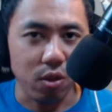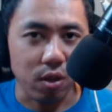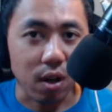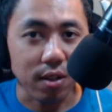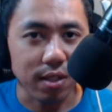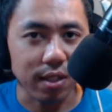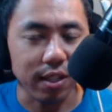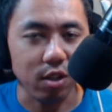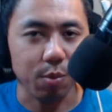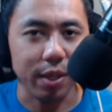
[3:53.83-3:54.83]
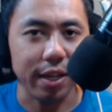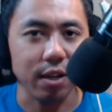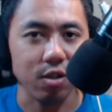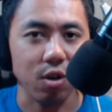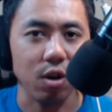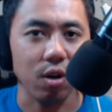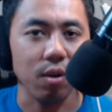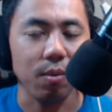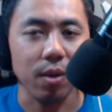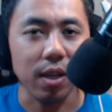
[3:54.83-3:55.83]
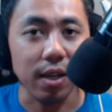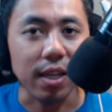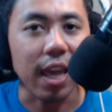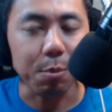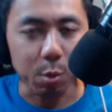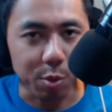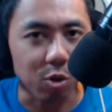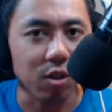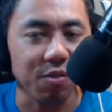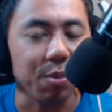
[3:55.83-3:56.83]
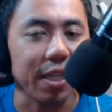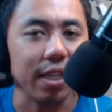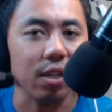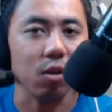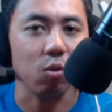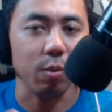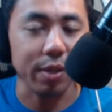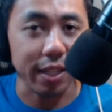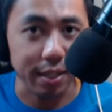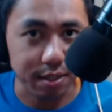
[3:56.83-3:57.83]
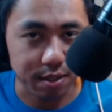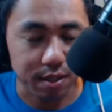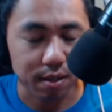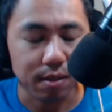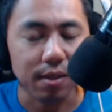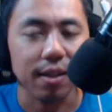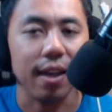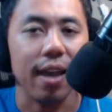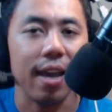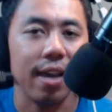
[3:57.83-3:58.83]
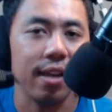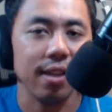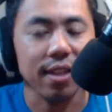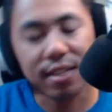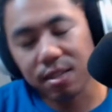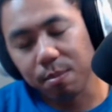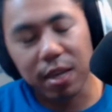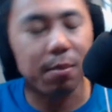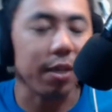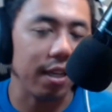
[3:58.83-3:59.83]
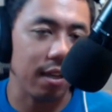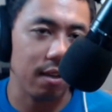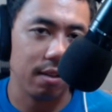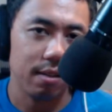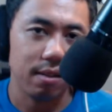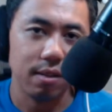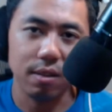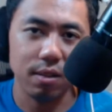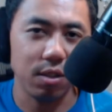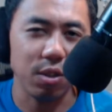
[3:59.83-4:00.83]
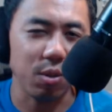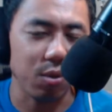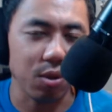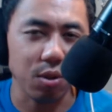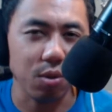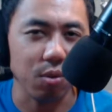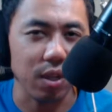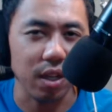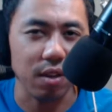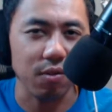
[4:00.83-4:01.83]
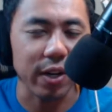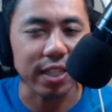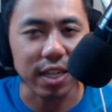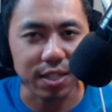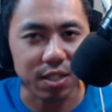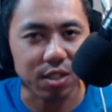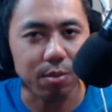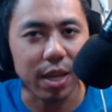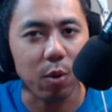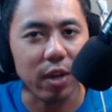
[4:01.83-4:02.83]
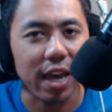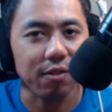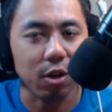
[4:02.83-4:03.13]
constantly their players are uh, capable of being replaced. And this may be due to the franchise system that we have